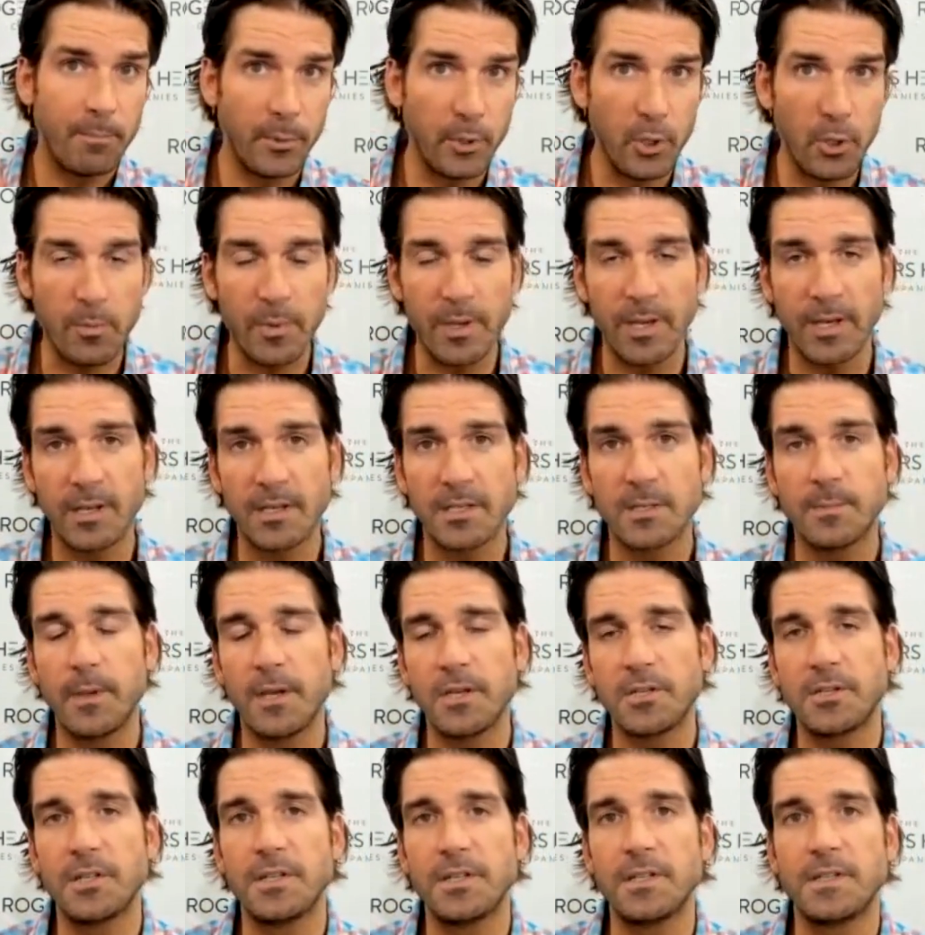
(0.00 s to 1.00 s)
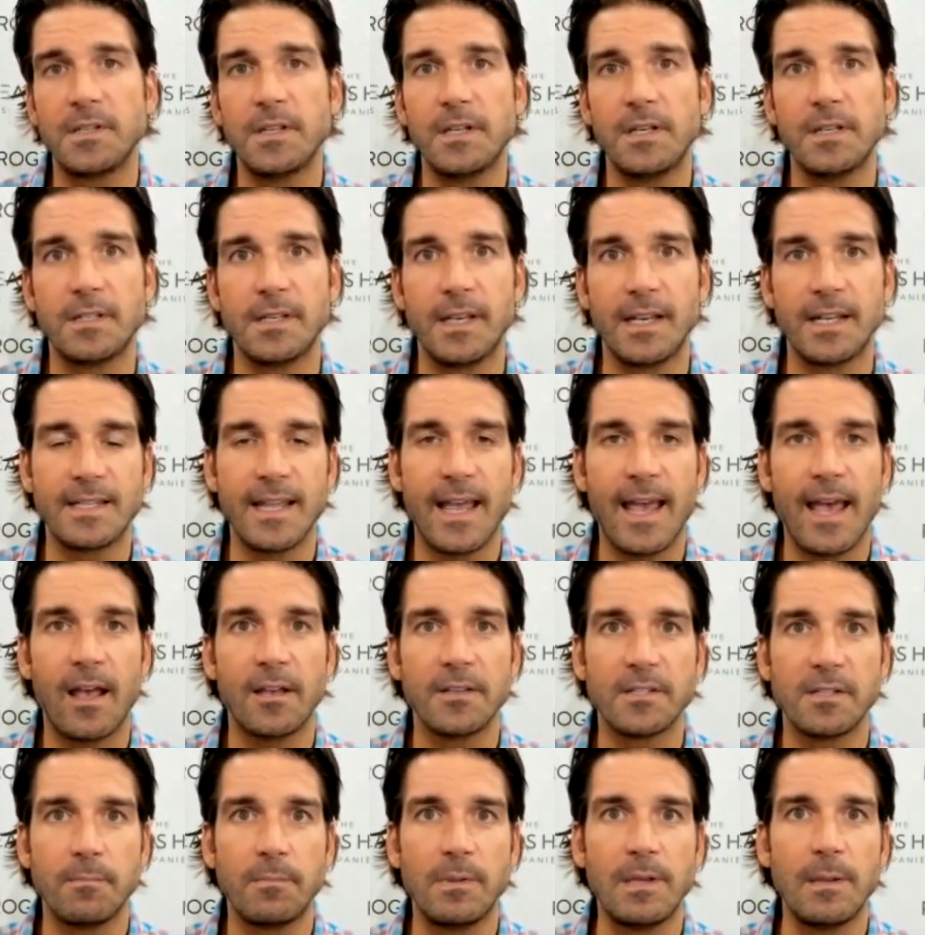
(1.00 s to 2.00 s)
booming, especially in cities like
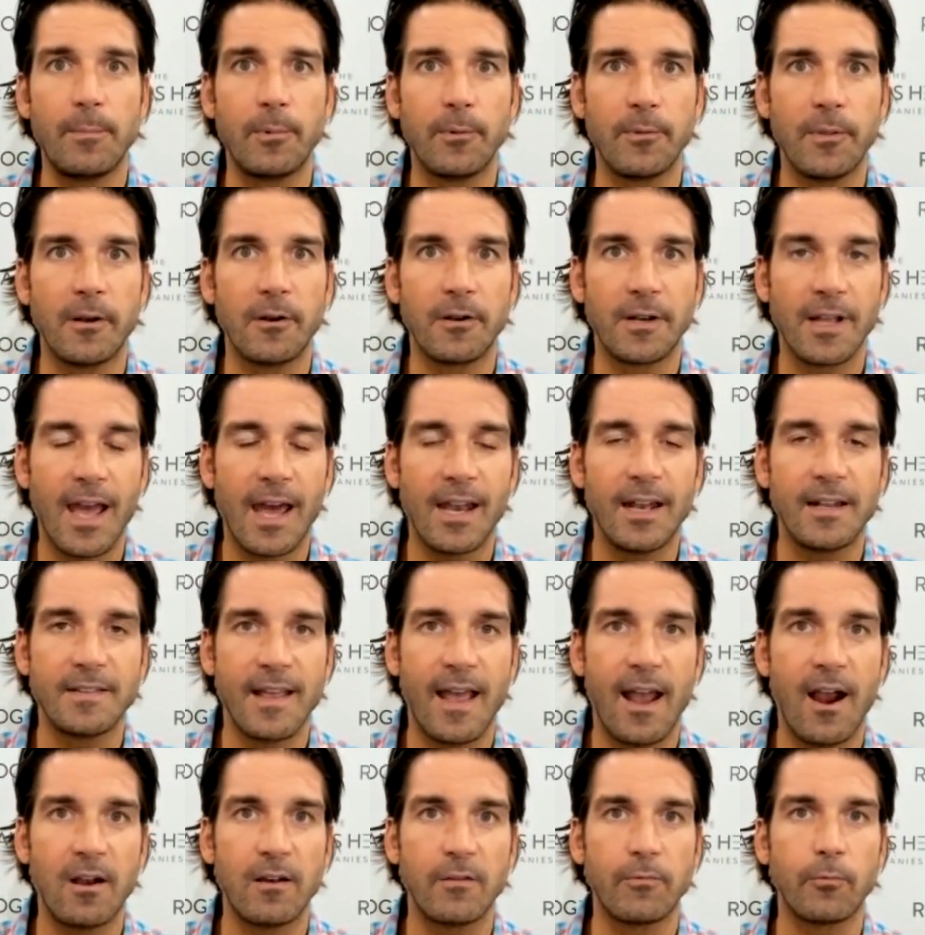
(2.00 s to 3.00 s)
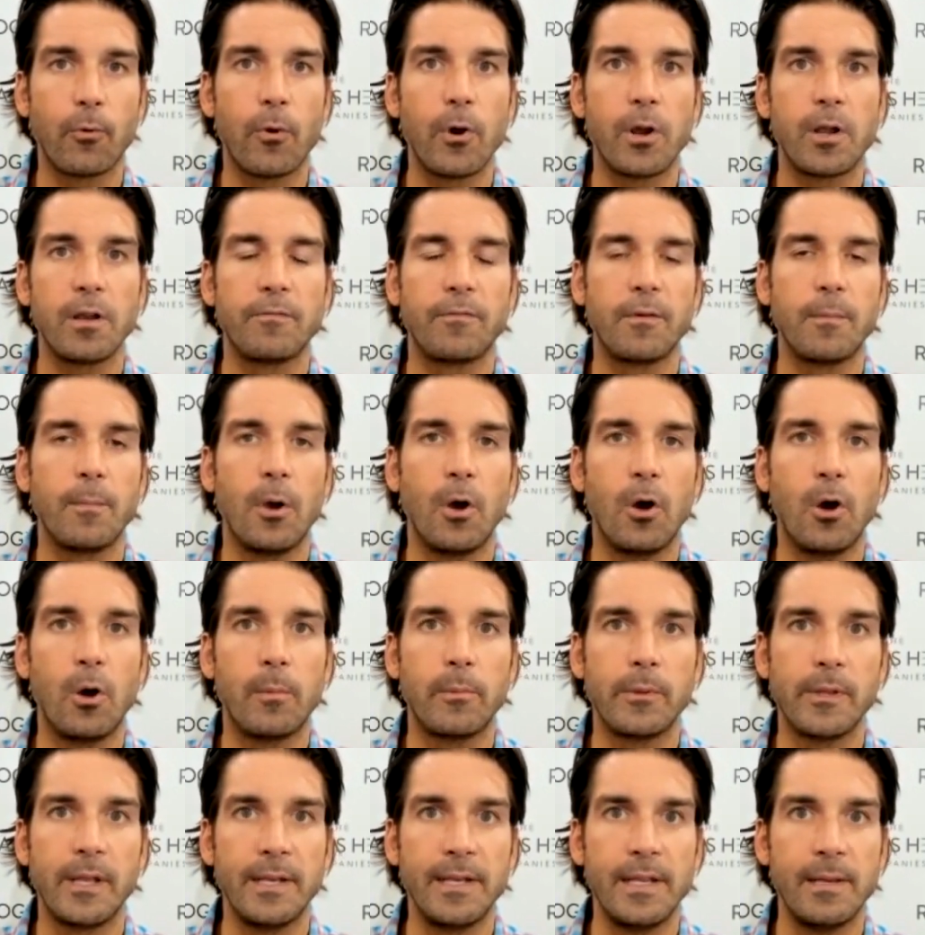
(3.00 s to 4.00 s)
Dallas and people that are kind of tired of working from
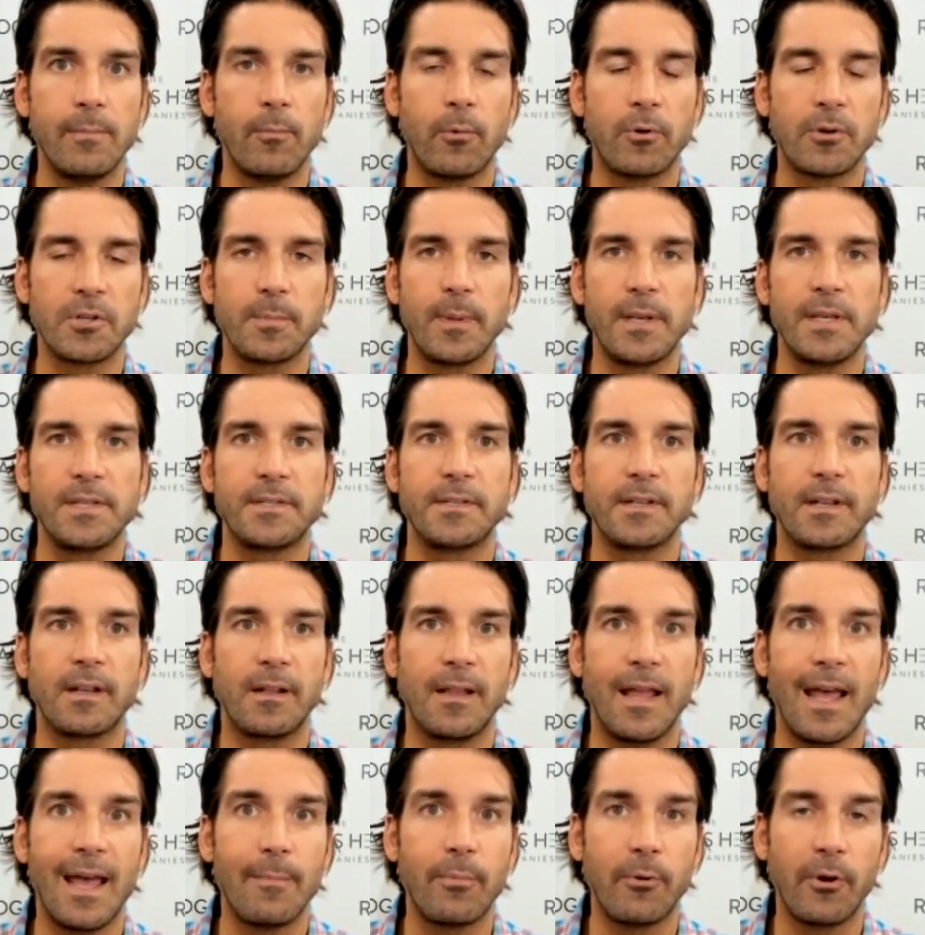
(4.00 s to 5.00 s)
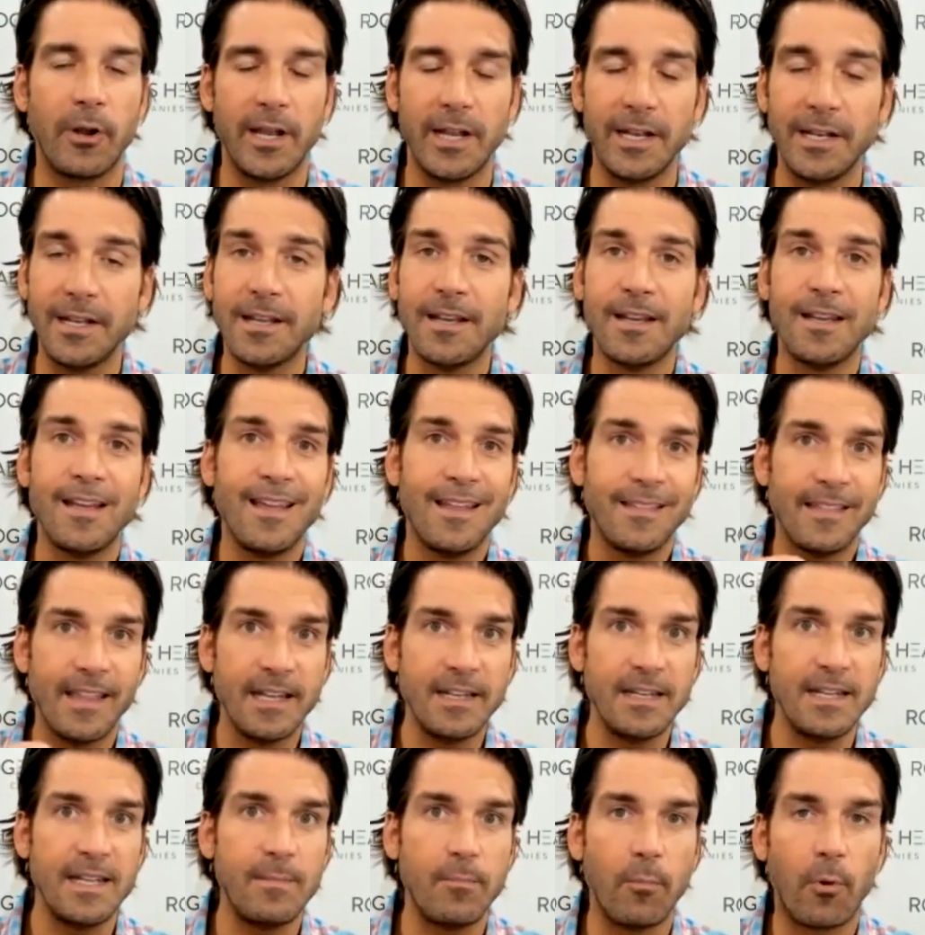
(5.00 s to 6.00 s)
home or they need more space to collaborate,
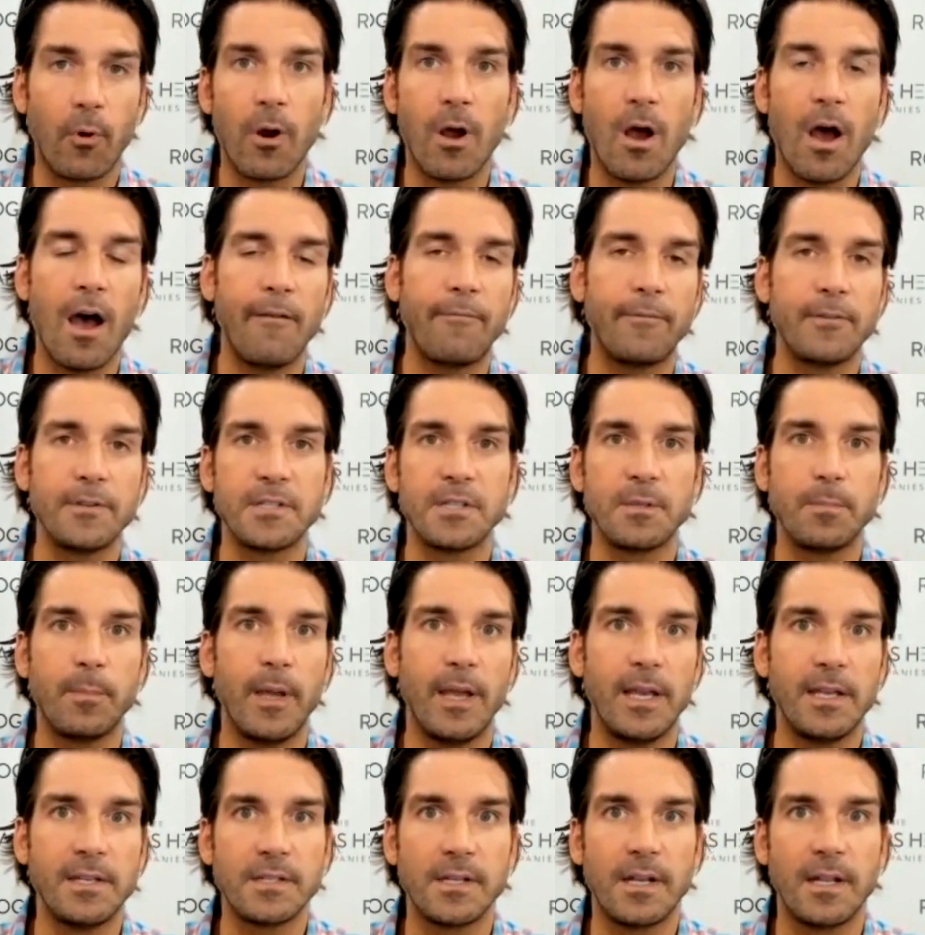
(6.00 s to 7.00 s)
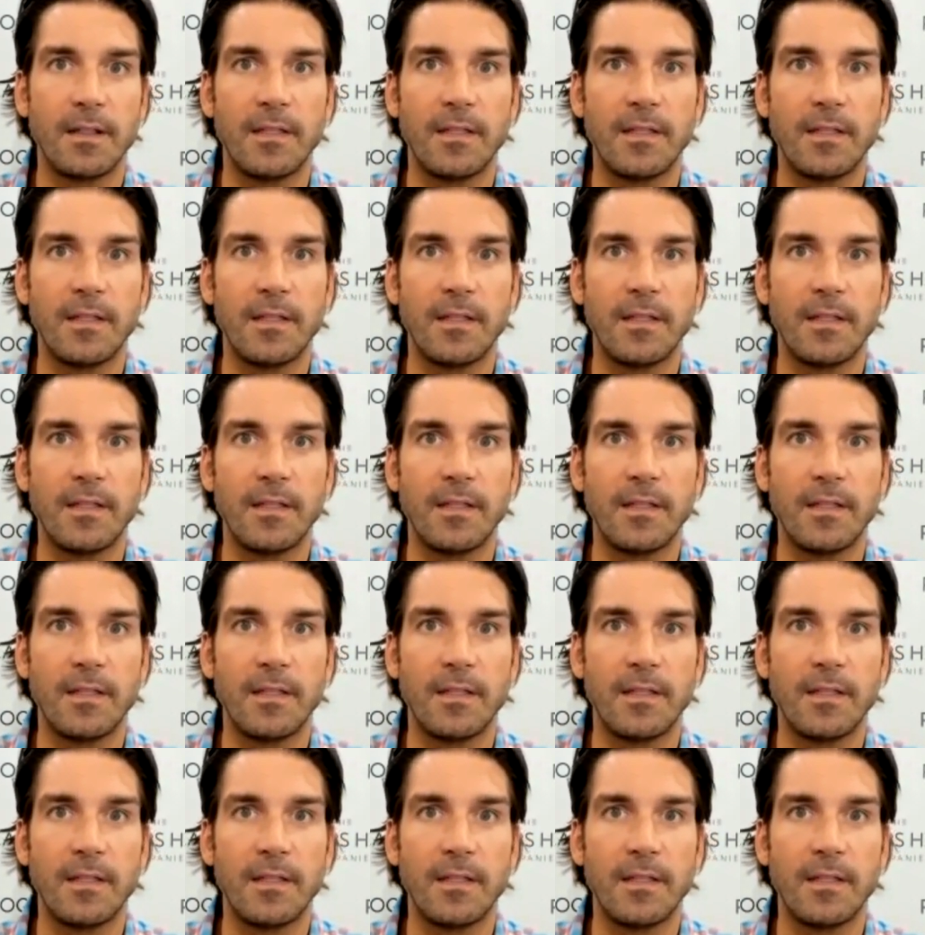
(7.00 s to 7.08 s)
they need more office space.